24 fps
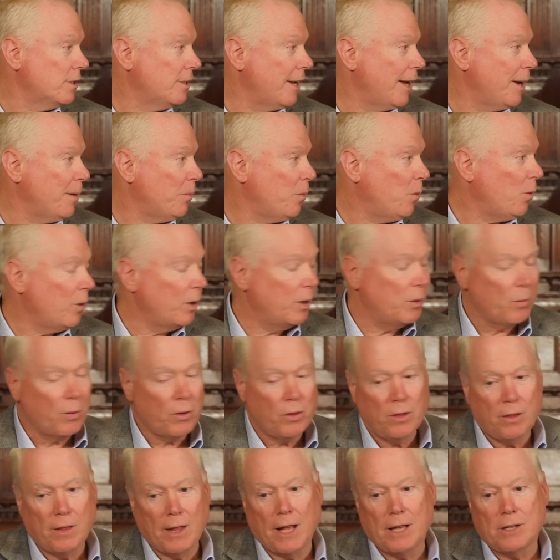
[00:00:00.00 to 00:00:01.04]
standpoint,
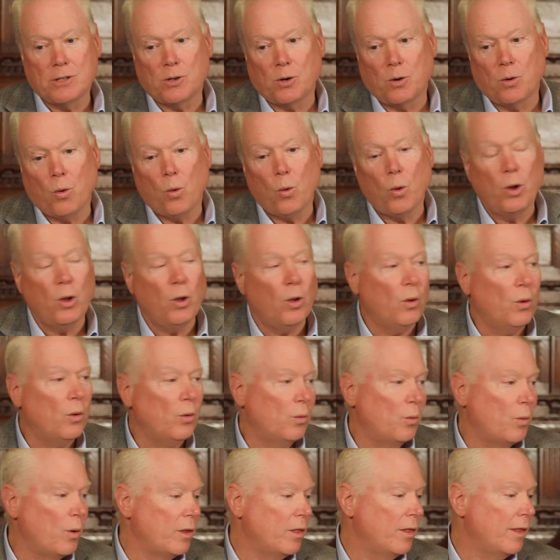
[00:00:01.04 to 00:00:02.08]
whether that's oil,
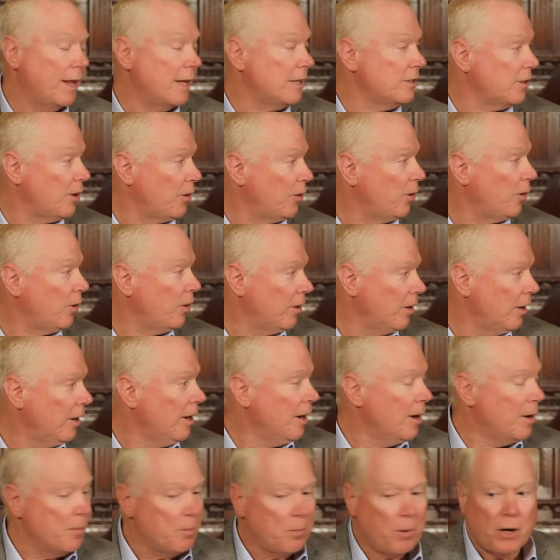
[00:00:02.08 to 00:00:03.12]
whether that's other
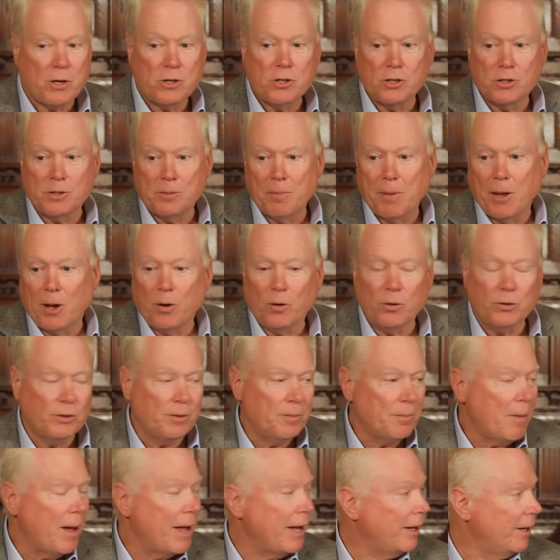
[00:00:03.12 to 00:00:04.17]
precious metals
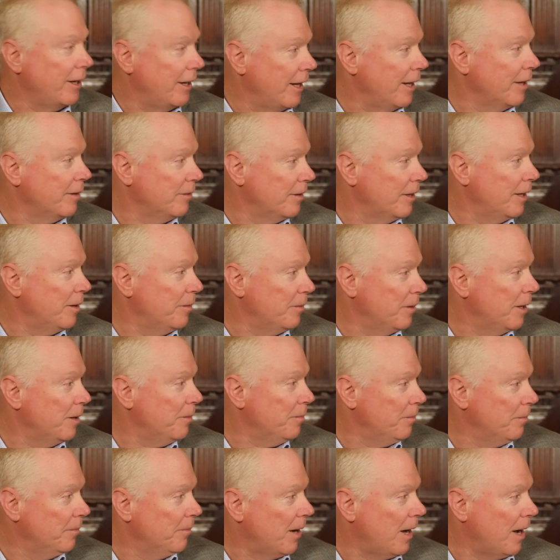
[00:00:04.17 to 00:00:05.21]
and mine and, and,
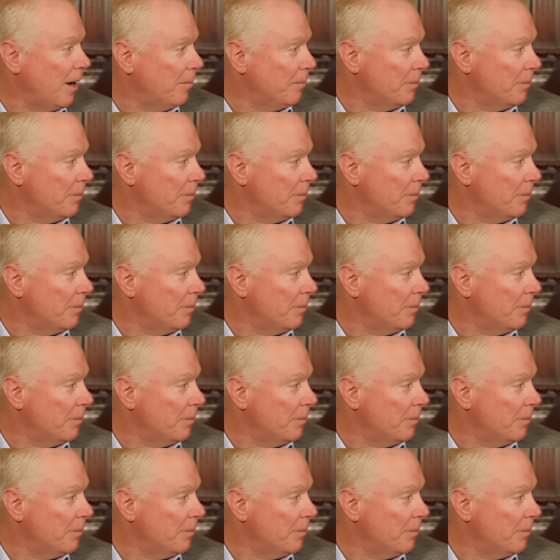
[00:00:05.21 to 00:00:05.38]
and uh,